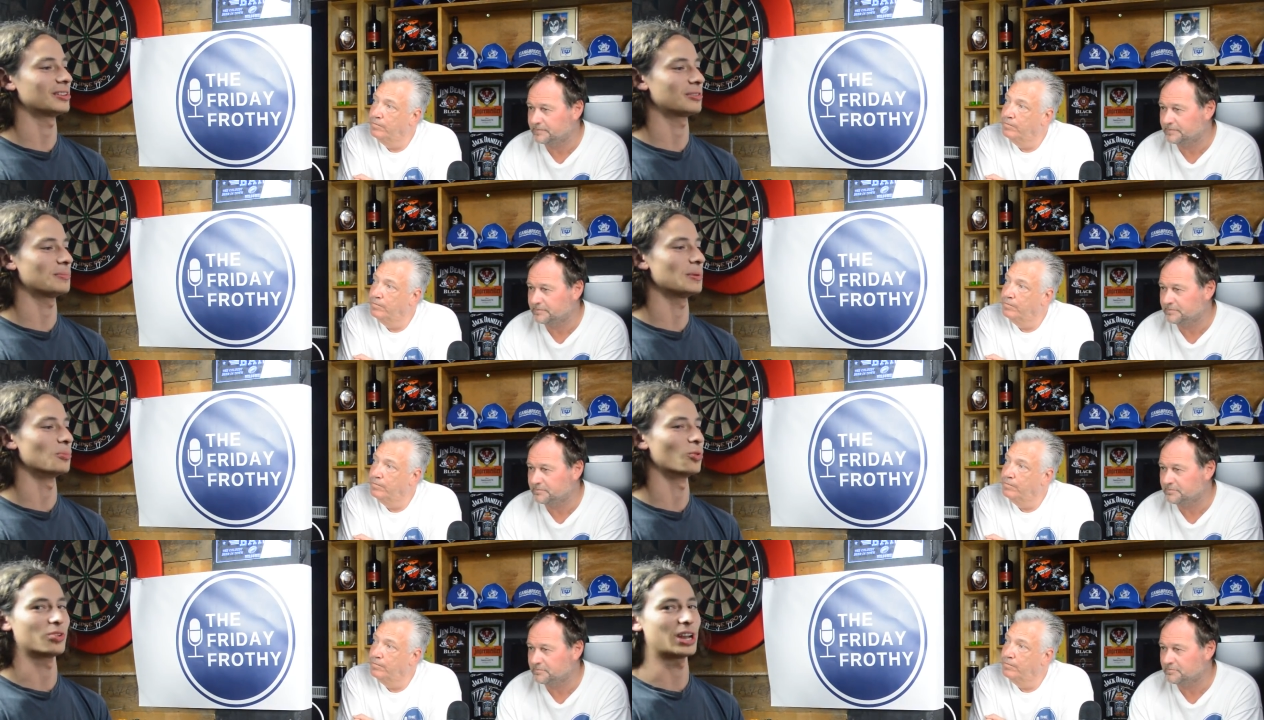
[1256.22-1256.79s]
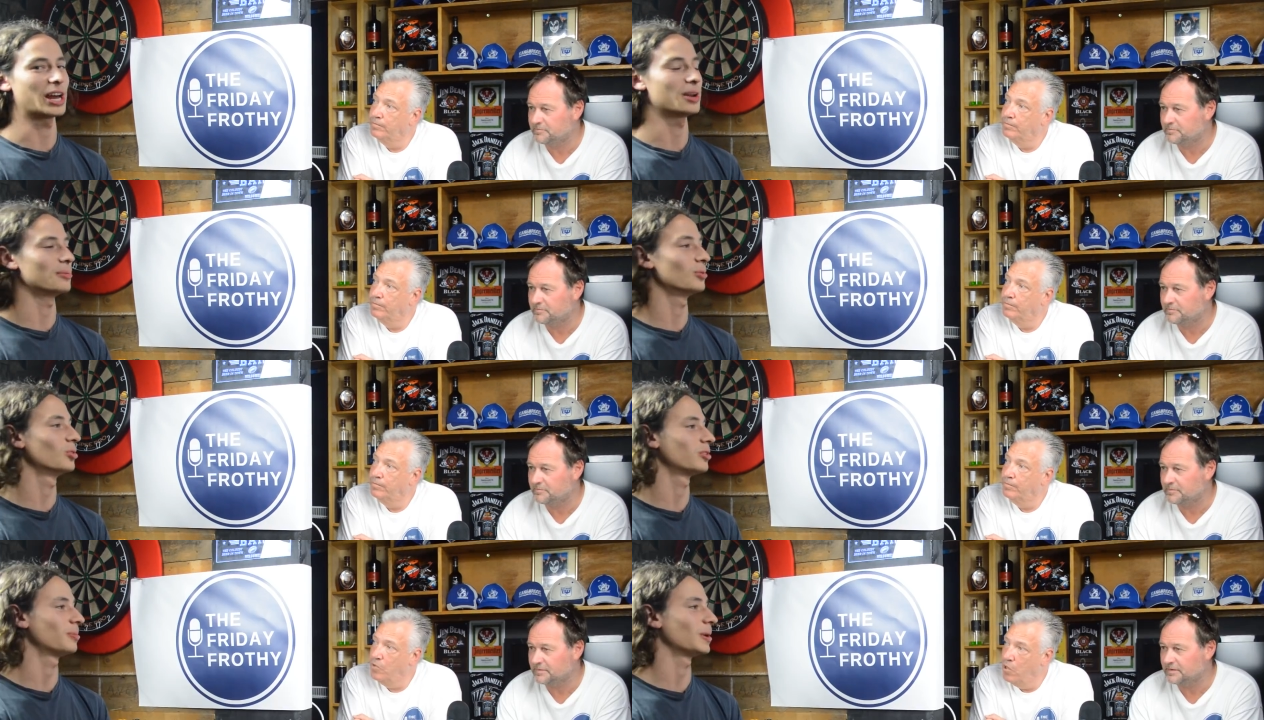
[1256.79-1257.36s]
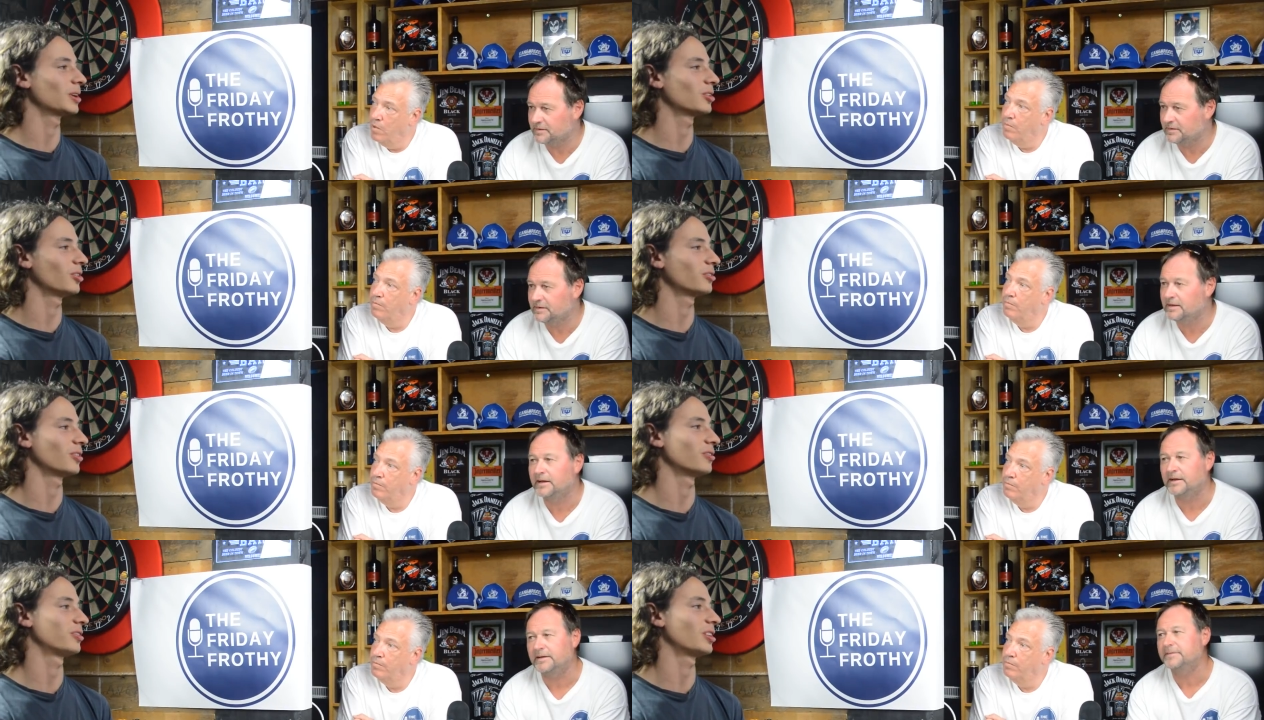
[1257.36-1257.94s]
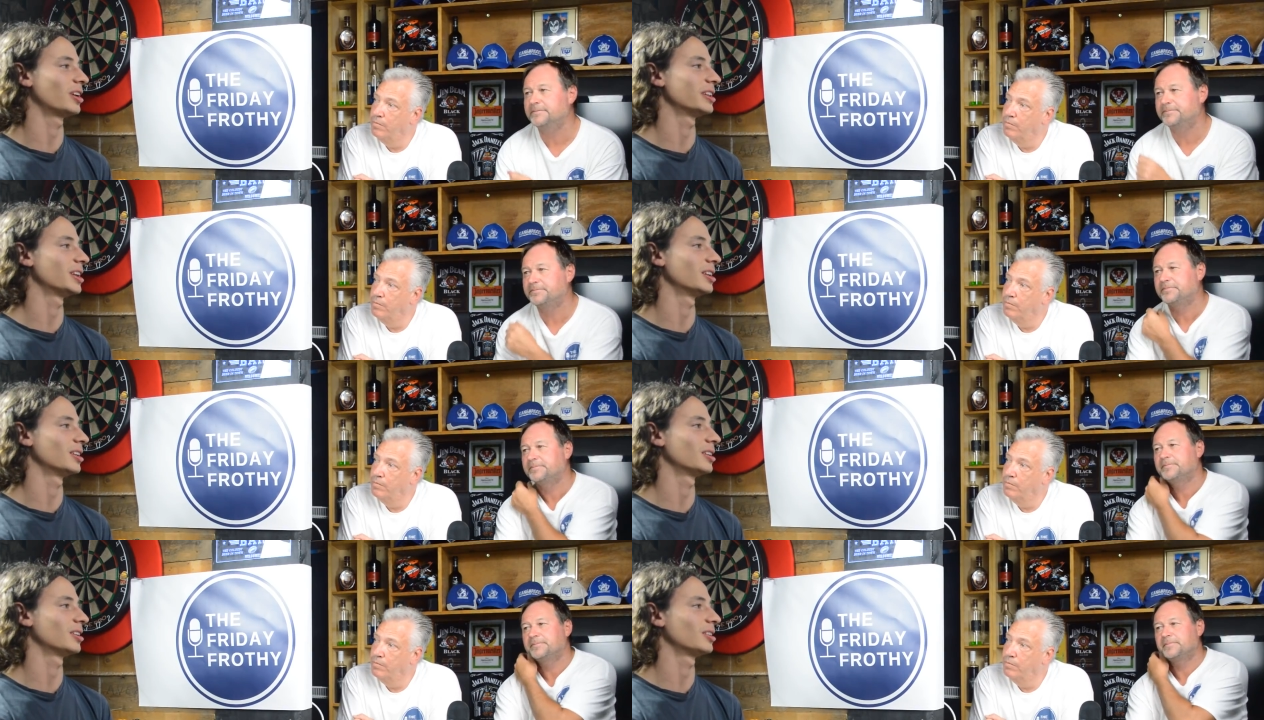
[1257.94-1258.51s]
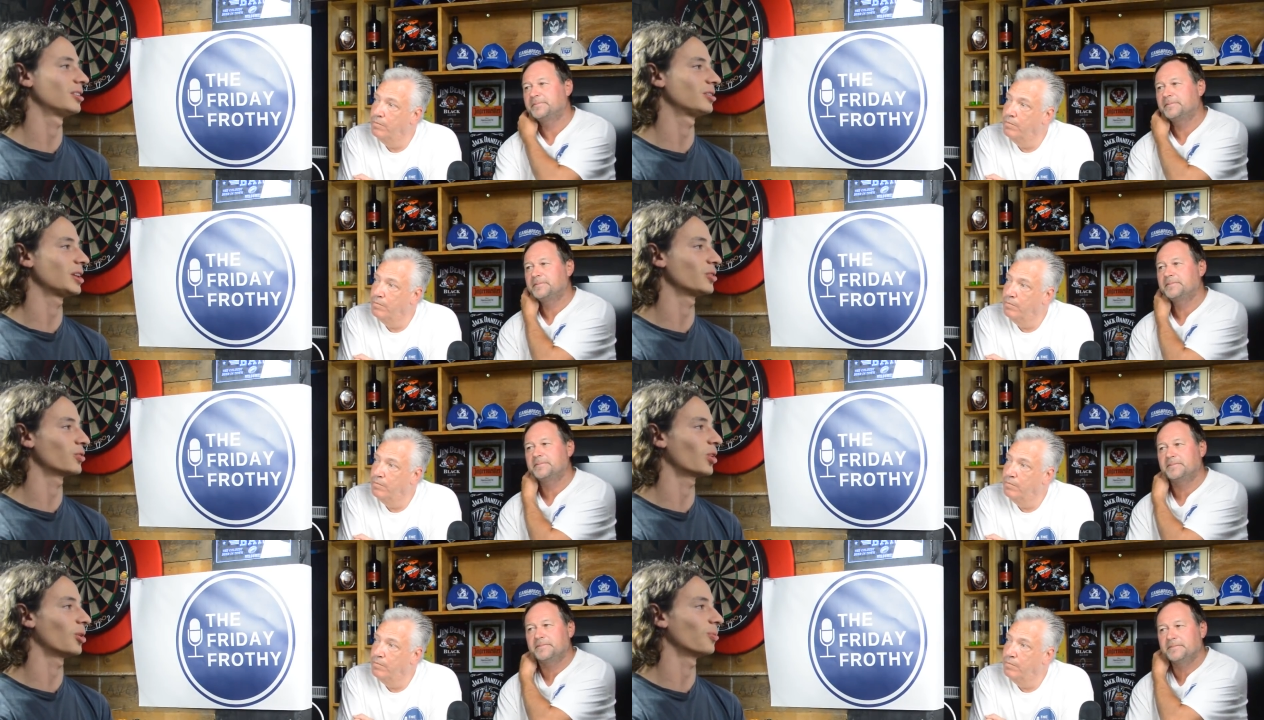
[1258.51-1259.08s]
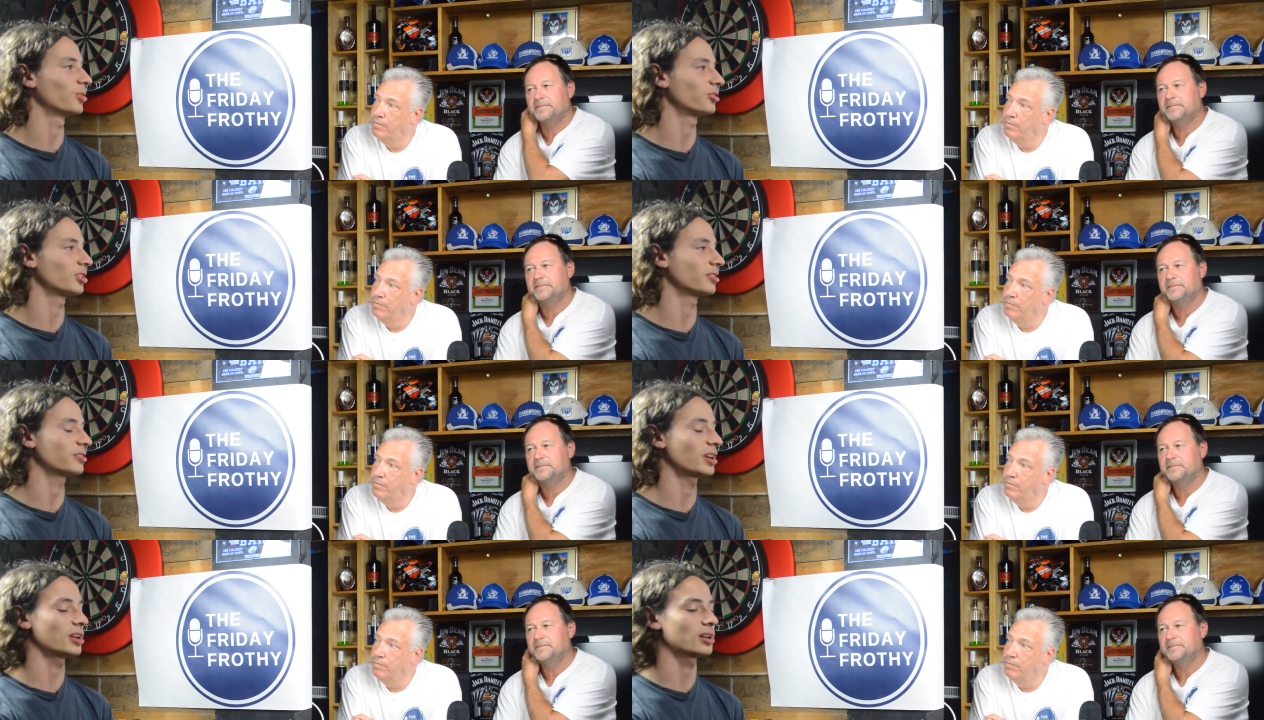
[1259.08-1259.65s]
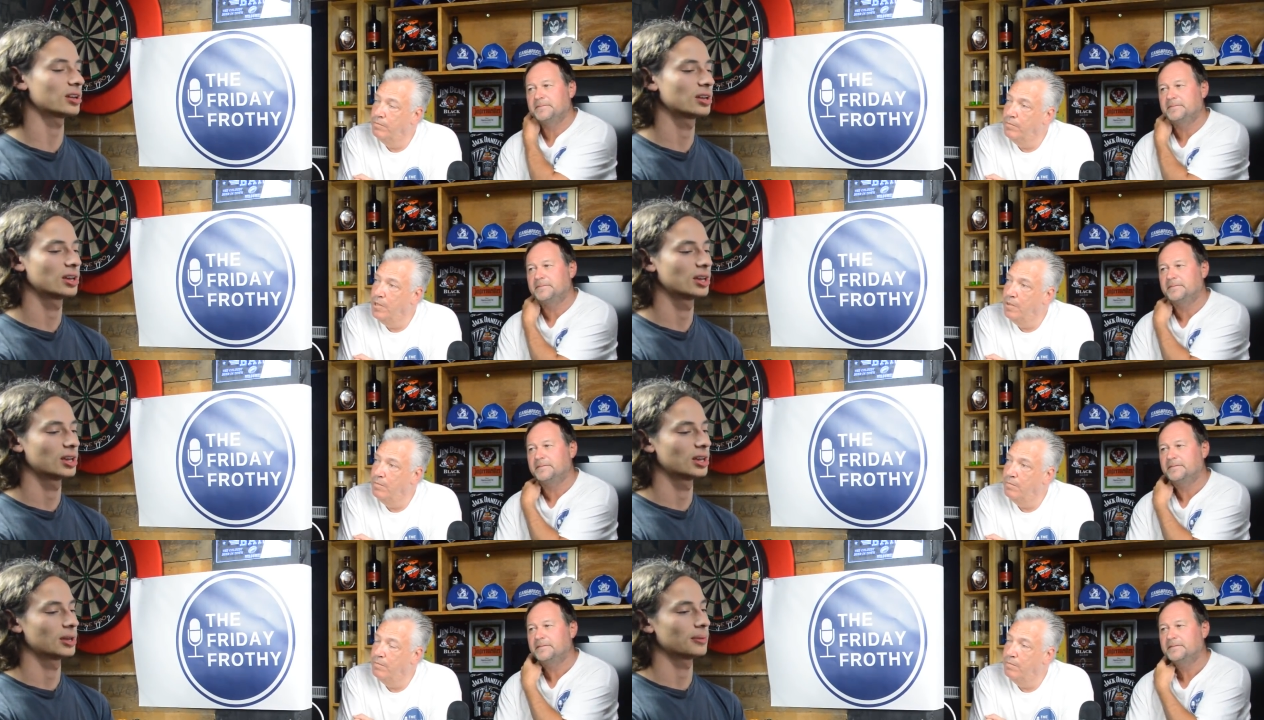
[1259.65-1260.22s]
Speaker 1: it's a bit more relatable, to be because yeah. obviously I didn't, didn't grow up watching Senna. Yeah.